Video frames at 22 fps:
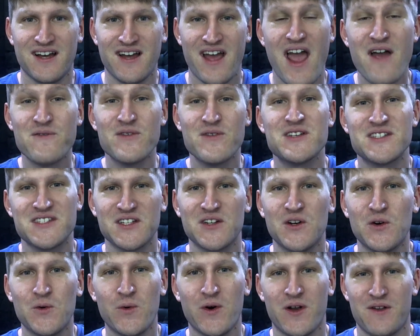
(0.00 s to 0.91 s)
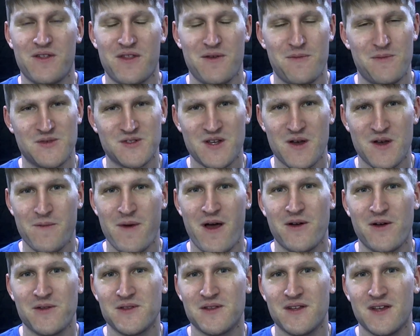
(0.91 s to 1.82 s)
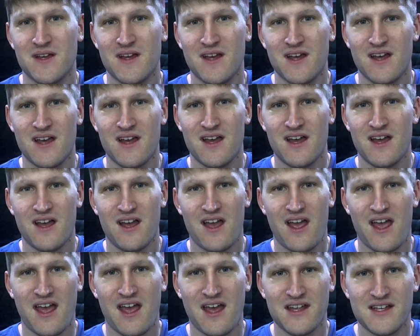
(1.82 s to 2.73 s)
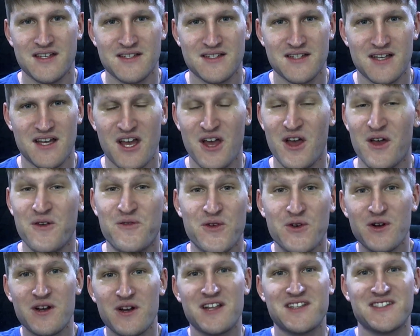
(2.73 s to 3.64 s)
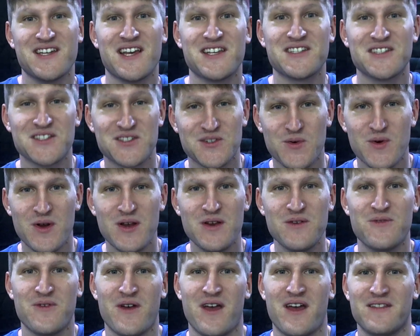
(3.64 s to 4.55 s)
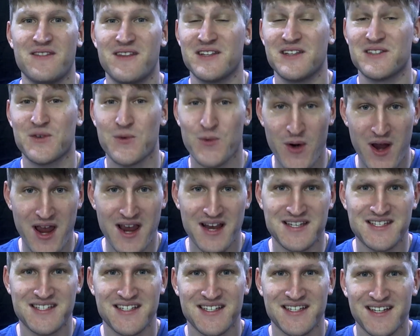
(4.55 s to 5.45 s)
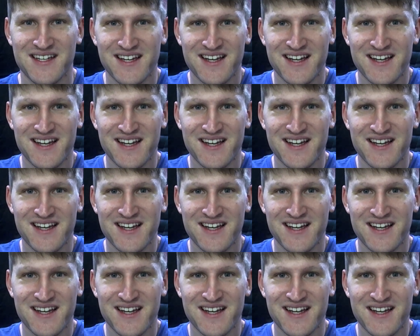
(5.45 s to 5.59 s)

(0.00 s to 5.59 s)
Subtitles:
Every single one of them has come out. And if you're an Assassin's Creed fan, that's great.